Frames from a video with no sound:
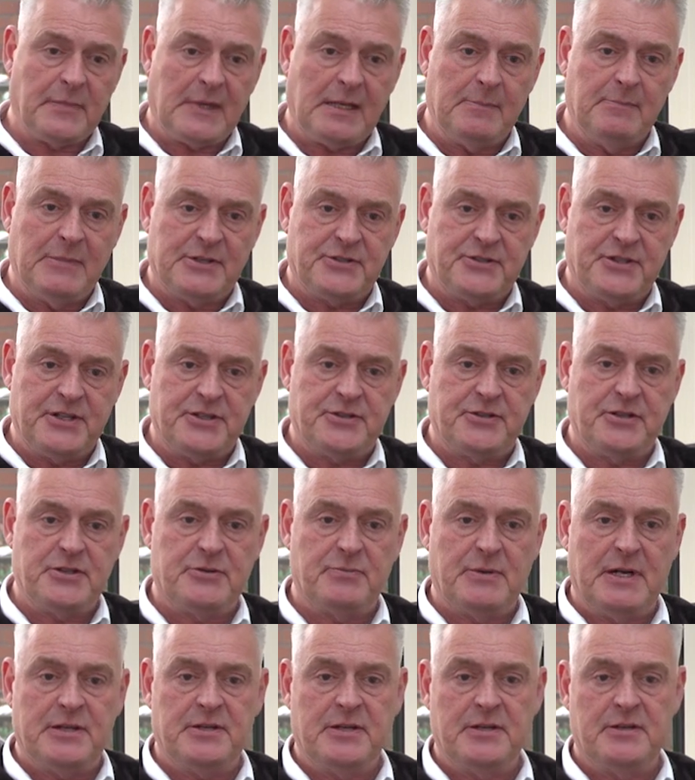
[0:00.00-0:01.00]
My sisters
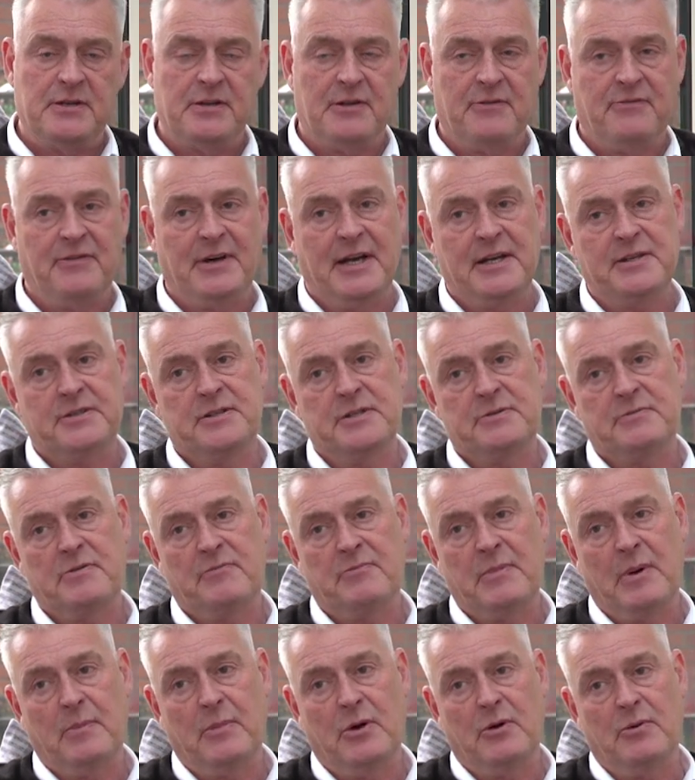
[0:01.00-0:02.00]
went into the factories
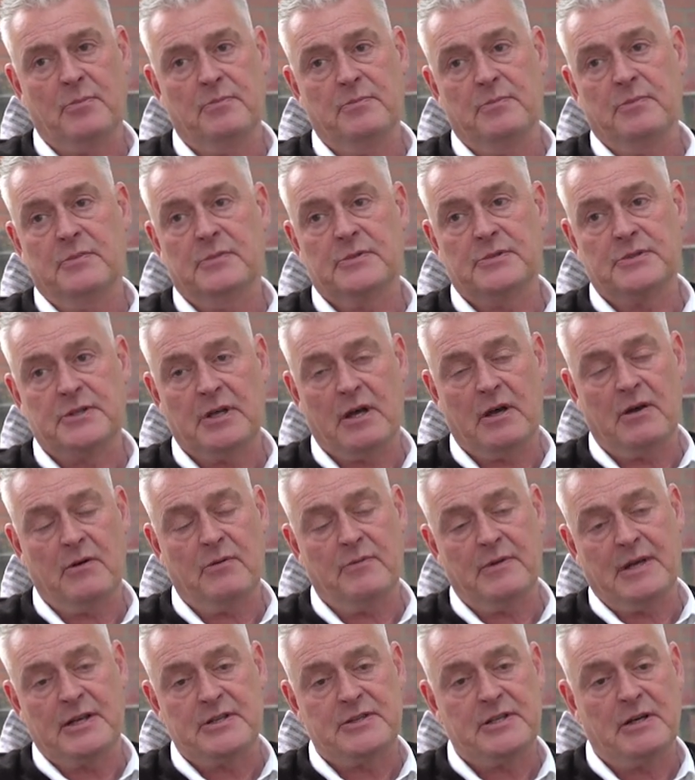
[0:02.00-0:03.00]
with my mum,
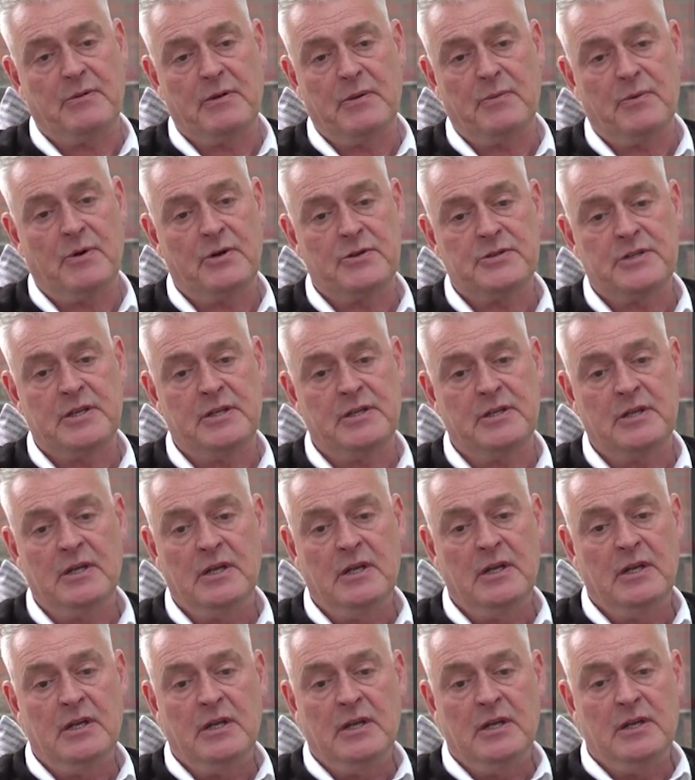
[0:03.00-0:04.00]
so that's how it was. And
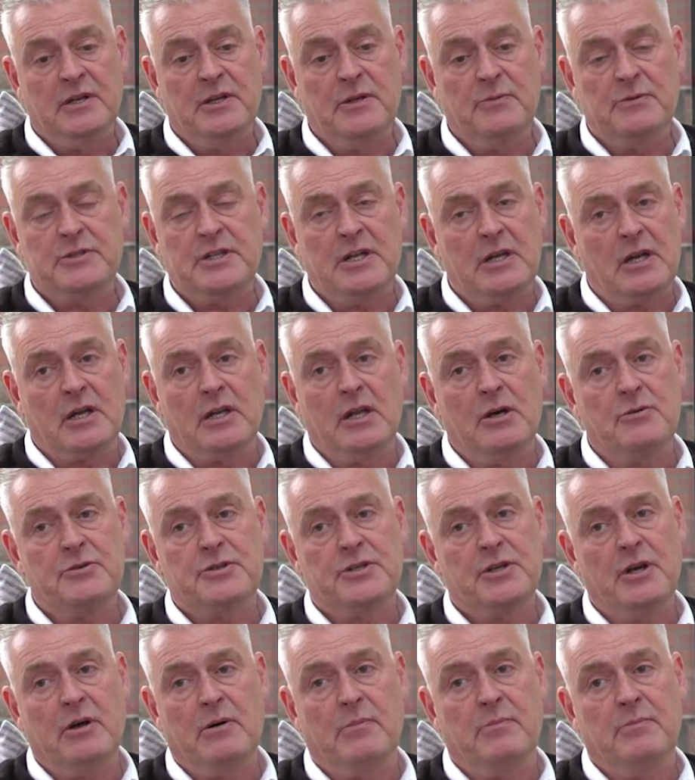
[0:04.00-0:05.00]
you was in a
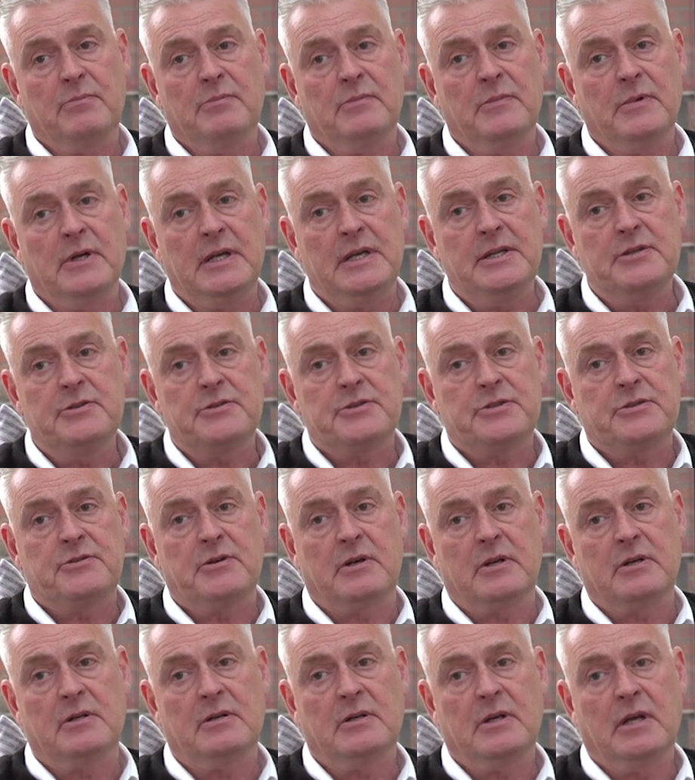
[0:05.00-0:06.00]
closed shop
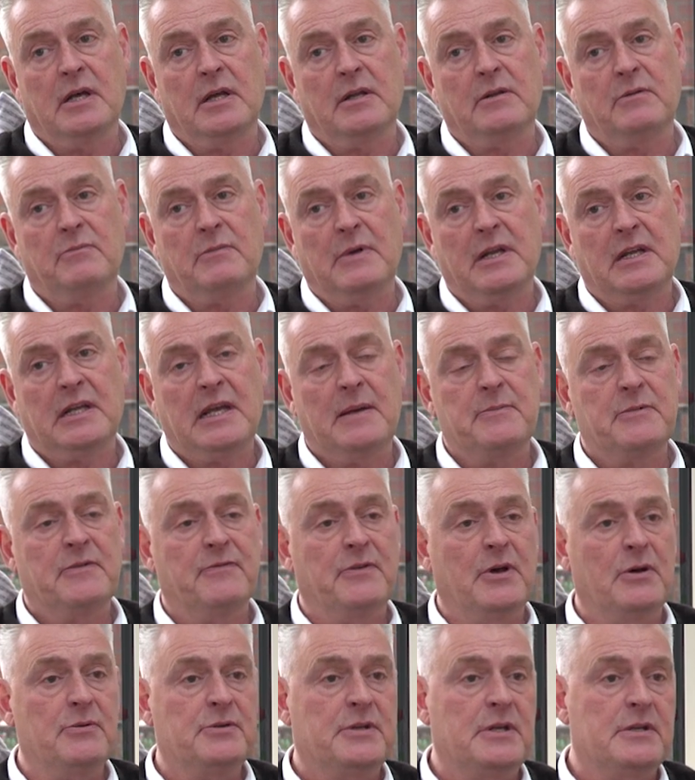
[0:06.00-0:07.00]
industry. And when it came to
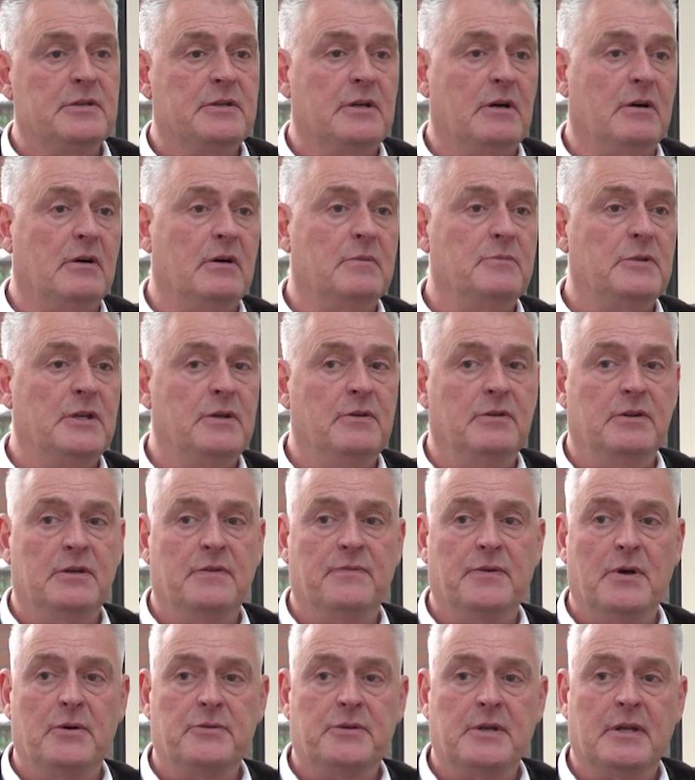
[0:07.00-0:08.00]
voting time,
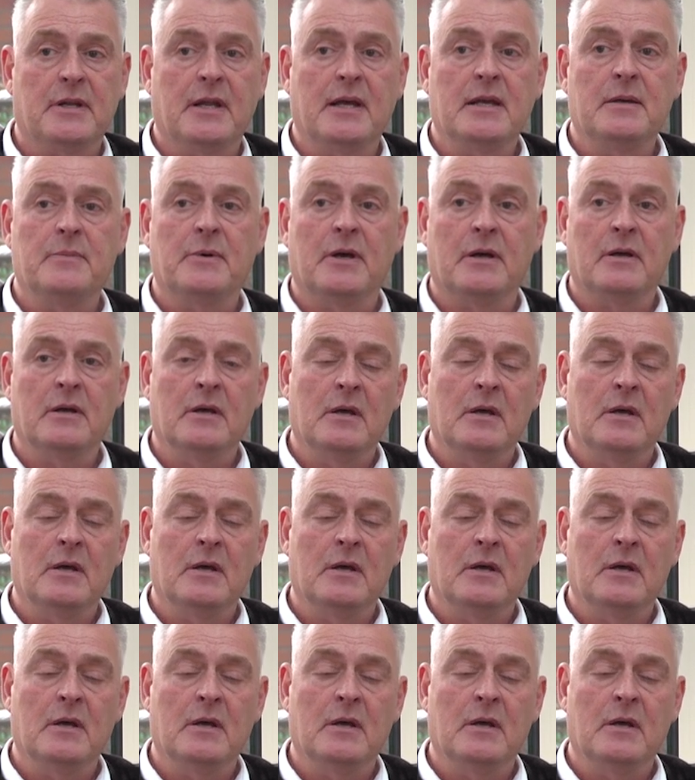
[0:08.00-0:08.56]
you voted Labour.